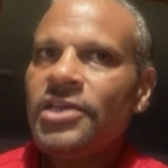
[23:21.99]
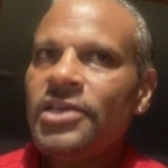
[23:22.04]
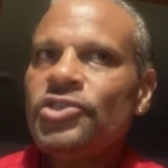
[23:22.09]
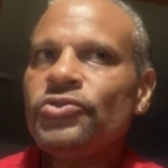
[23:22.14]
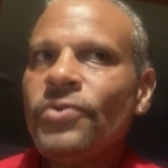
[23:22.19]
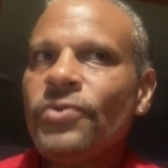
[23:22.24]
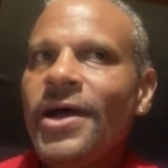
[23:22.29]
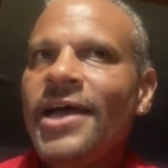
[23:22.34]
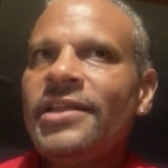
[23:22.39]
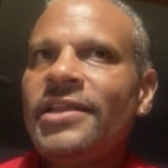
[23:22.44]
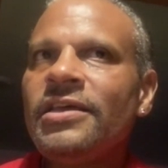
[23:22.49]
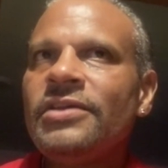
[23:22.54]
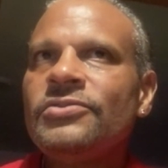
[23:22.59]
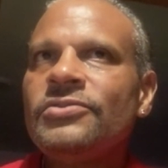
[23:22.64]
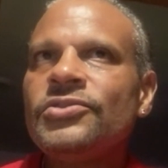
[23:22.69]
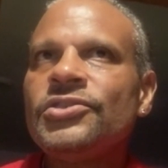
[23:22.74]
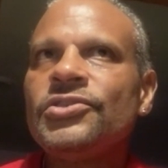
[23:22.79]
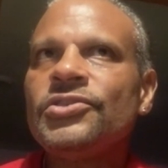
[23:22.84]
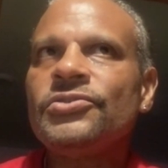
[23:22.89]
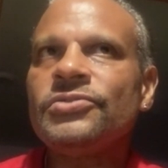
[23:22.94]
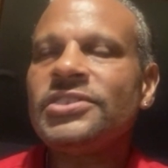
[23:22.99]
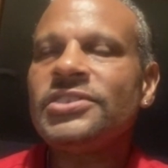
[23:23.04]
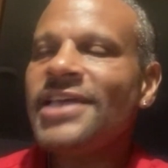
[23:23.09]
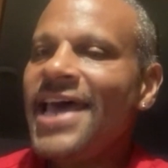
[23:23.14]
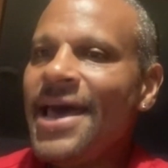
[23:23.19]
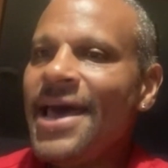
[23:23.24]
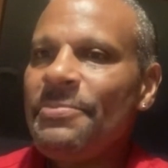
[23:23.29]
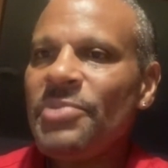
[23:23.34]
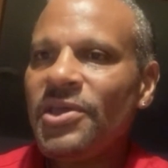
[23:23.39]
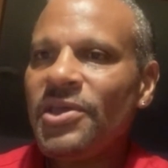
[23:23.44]
Try to
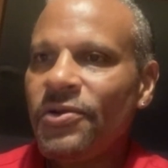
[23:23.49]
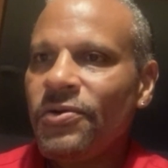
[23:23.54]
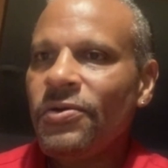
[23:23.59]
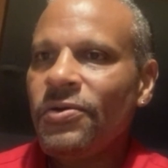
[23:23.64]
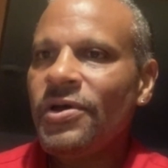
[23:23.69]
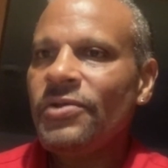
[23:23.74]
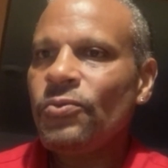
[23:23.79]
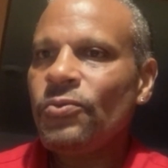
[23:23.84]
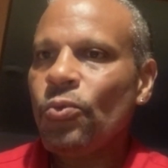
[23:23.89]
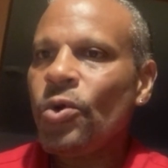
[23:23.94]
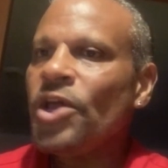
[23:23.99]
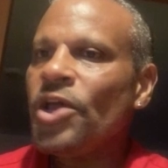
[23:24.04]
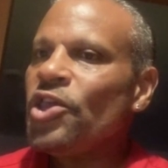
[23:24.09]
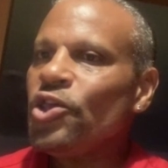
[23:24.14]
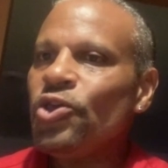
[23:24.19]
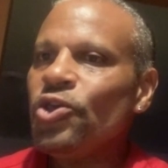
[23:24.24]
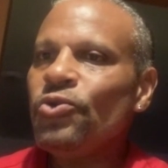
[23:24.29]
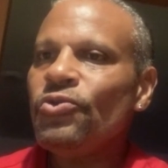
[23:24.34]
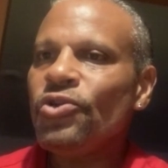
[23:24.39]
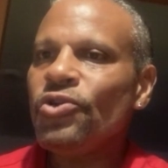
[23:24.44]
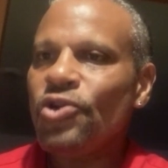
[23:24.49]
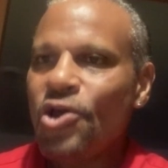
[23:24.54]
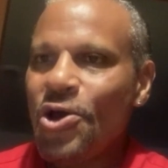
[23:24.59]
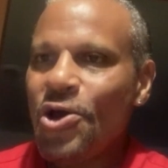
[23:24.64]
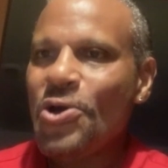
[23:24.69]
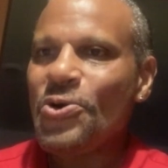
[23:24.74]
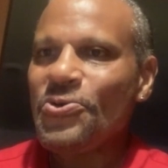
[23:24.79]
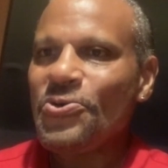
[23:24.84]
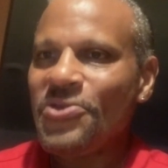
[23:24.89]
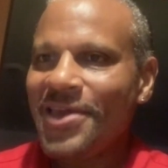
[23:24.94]
tap in on what
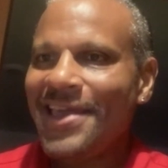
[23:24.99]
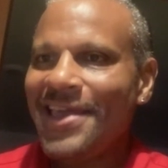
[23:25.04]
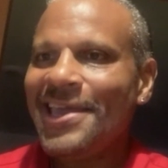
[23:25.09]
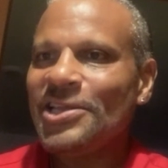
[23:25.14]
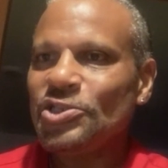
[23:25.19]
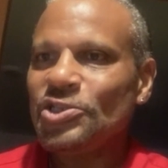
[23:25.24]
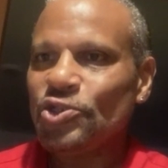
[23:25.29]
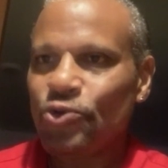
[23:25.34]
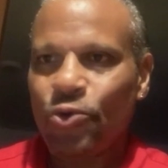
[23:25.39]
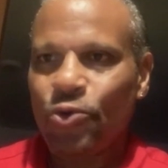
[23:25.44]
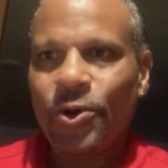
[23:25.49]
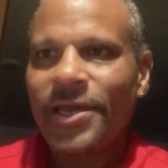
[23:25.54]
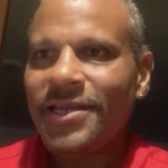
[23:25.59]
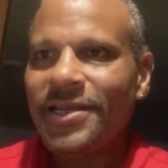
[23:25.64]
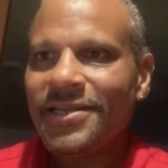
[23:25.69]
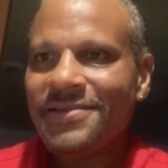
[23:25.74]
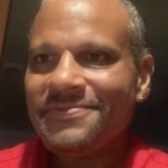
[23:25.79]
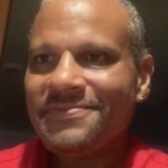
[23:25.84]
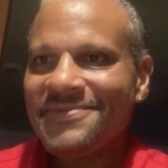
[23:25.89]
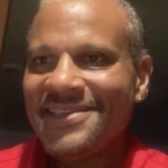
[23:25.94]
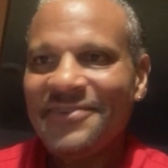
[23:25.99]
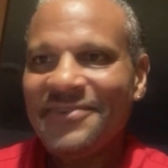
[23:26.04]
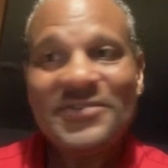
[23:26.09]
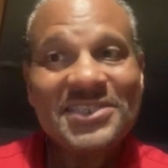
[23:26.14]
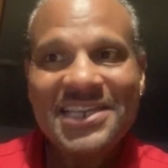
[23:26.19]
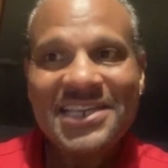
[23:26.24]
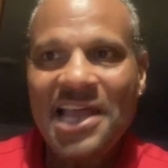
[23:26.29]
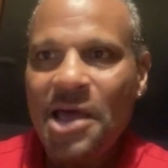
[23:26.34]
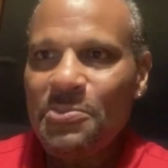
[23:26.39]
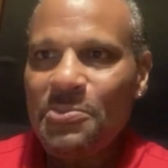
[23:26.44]
they enjoyed. If
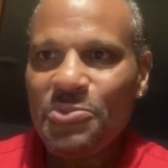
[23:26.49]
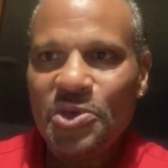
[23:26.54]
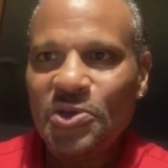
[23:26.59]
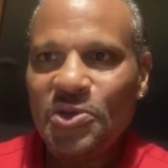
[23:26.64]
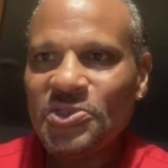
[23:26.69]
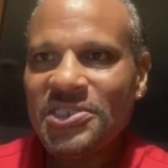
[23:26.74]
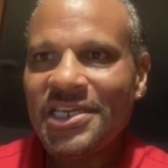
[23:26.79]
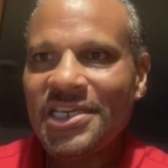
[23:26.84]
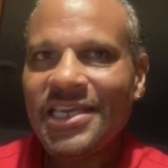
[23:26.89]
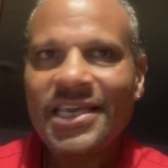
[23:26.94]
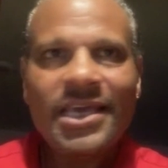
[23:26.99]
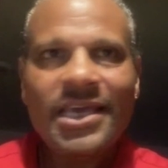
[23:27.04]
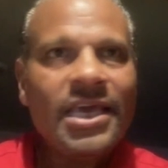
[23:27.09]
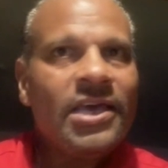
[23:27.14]
it's not music,